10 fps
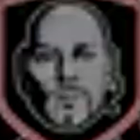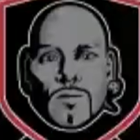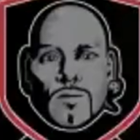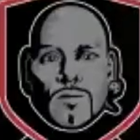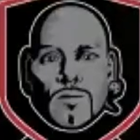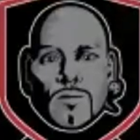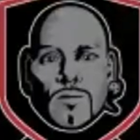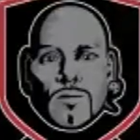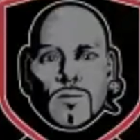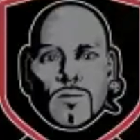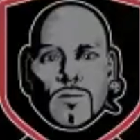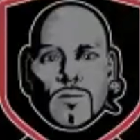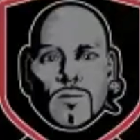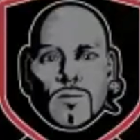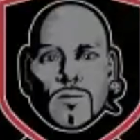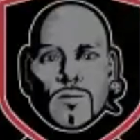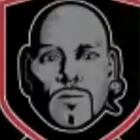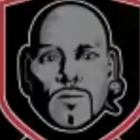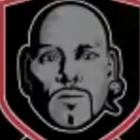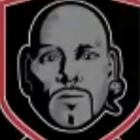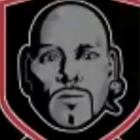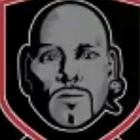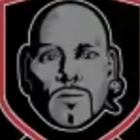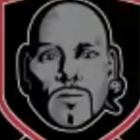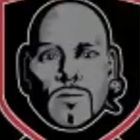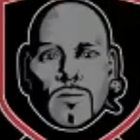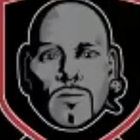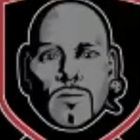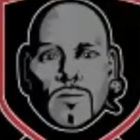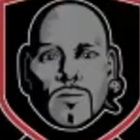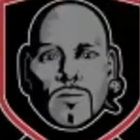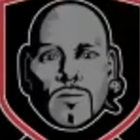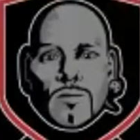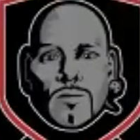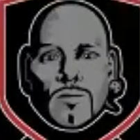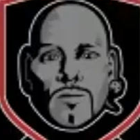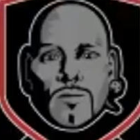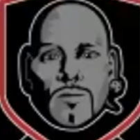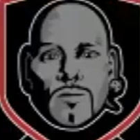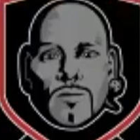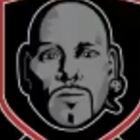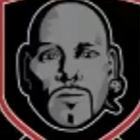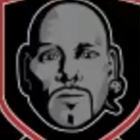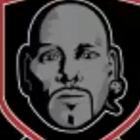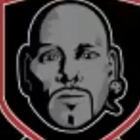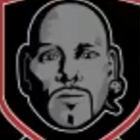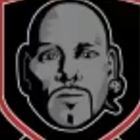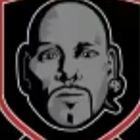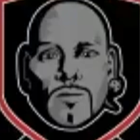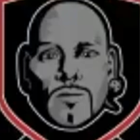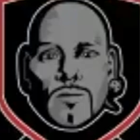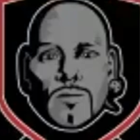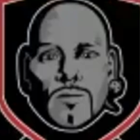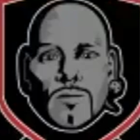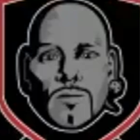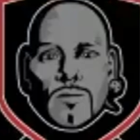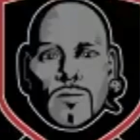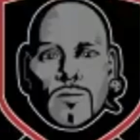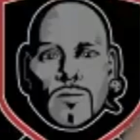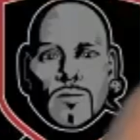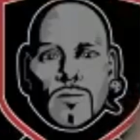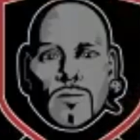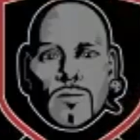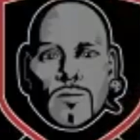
The person shown says nothing.